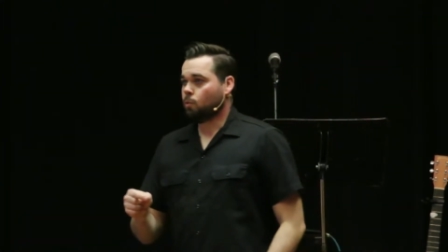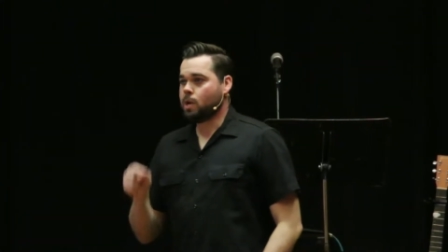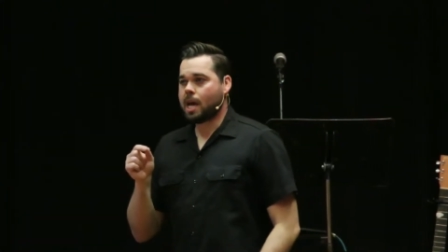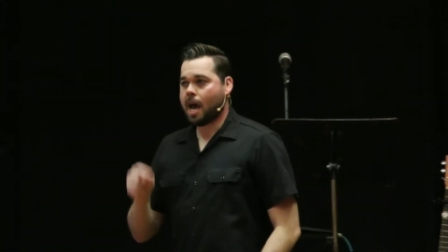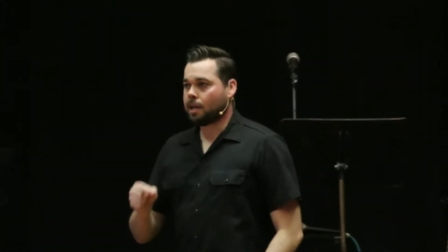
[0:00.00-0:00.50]

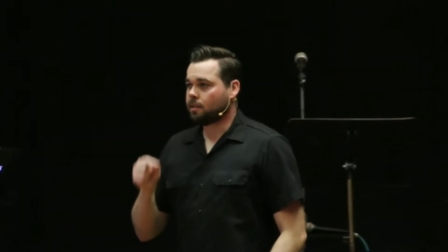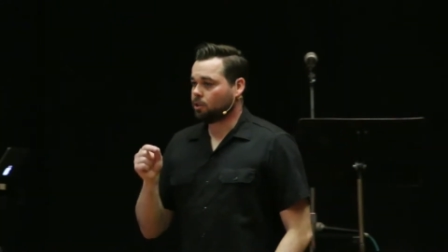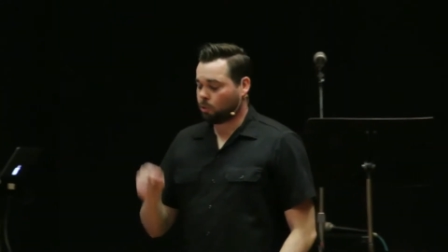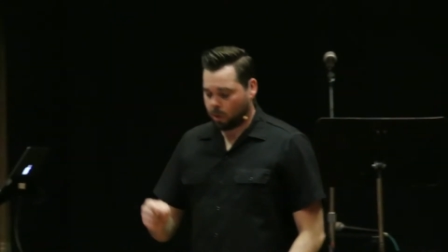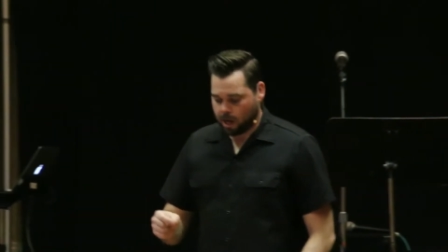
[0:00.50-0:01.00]
We
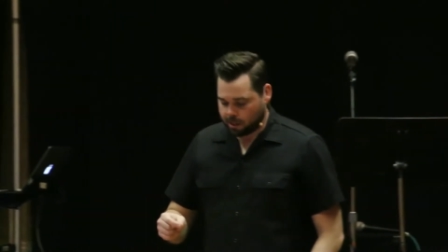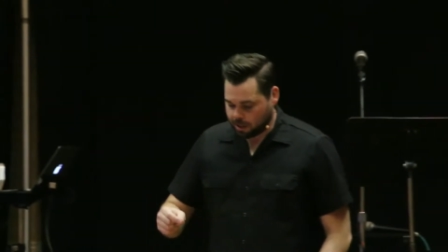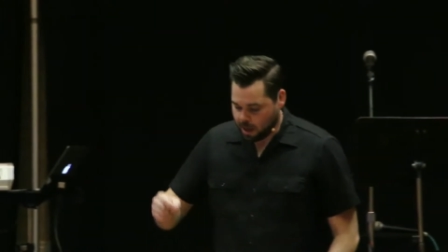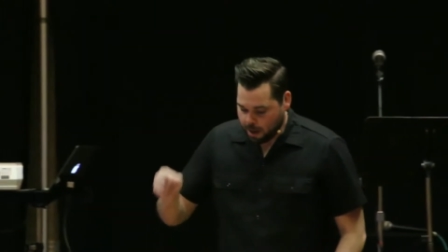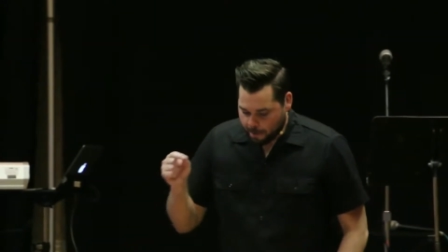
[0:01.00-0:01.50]
access grace
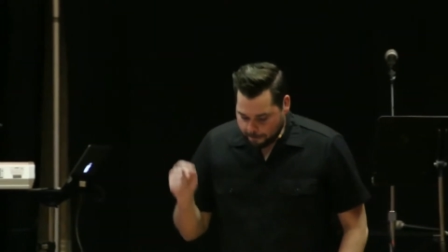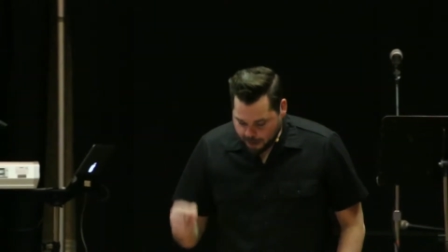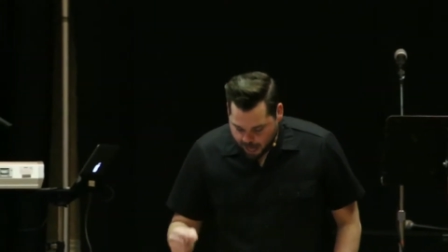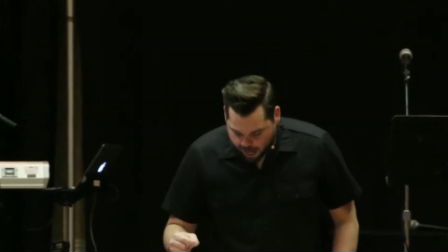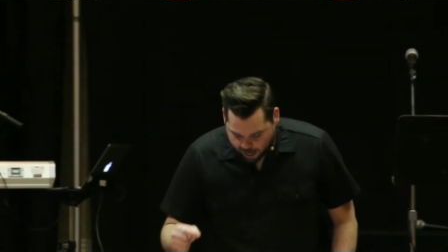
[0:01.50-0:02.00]

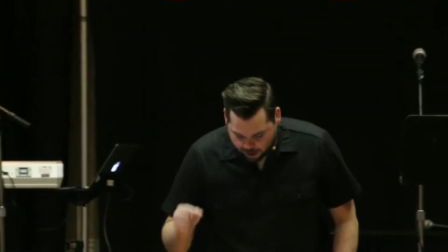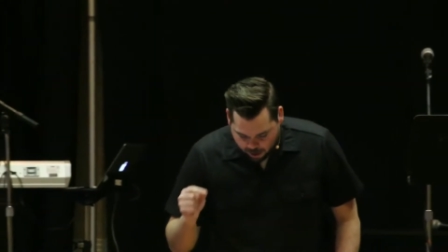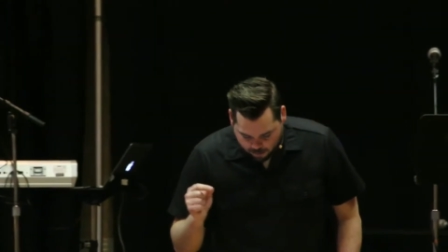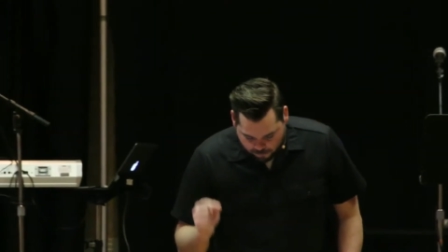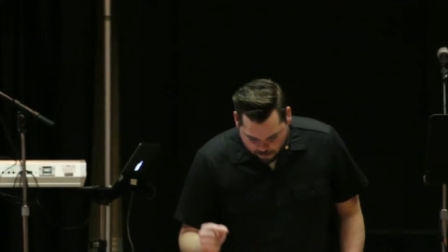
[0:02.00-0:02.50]
by
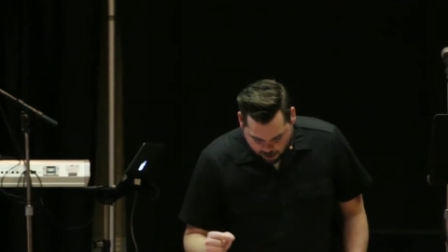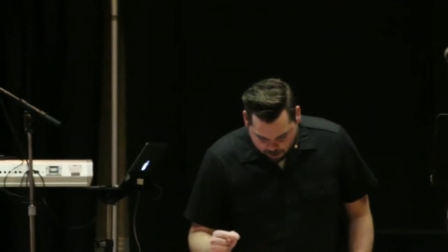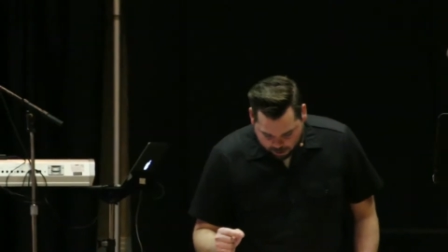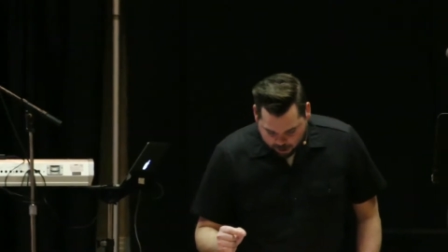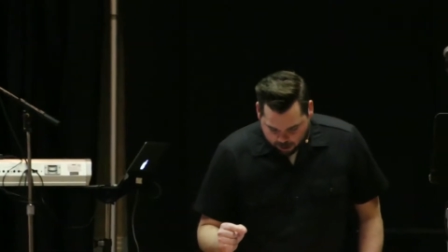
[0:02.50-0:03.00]
faith.